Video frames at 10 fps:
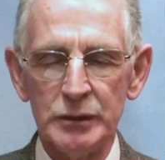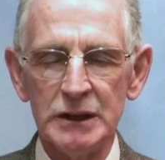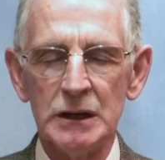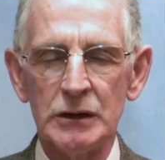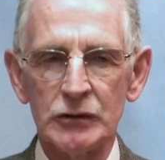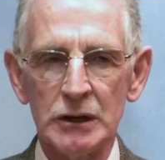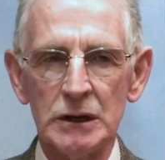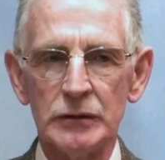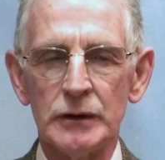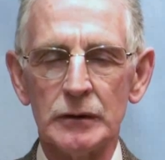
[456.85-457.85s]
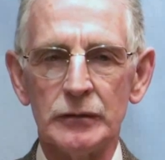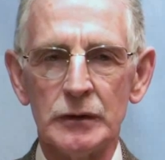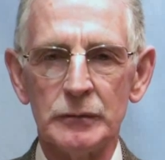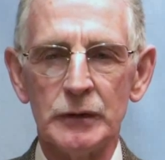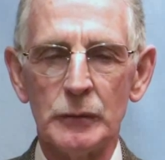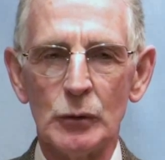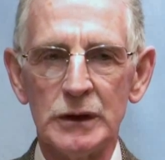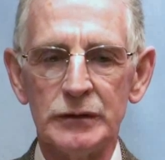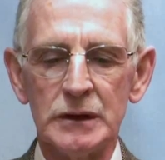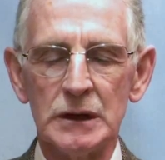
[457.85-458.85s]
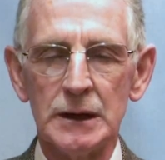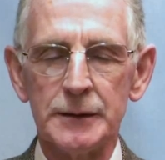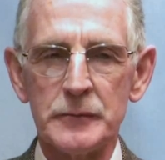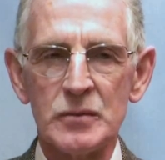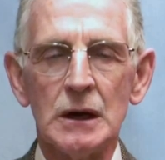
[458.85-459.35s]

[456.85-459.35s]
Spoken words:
PA training for my wife and I.